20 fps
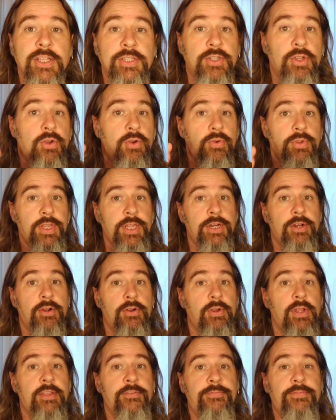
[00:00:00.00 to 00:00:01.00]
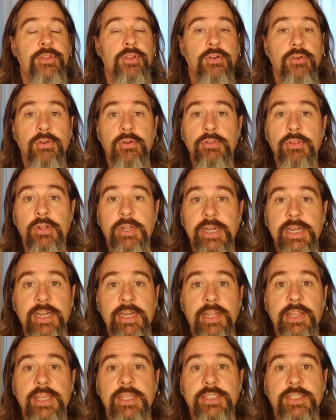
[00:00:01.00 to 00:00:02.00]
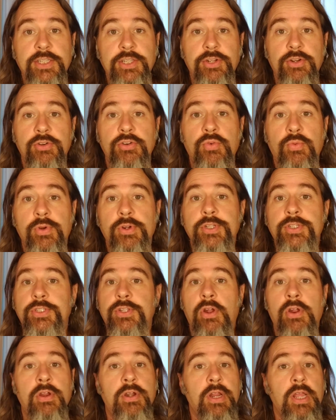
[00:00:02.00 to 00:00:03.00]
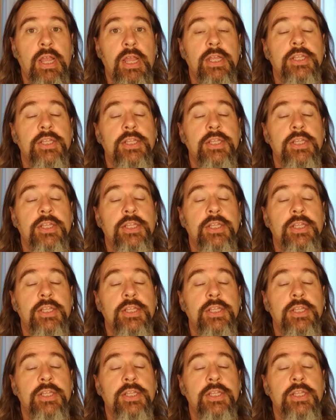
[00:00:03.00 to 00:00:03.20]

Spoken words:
So, you know, if you're looking into this and you don't know where to start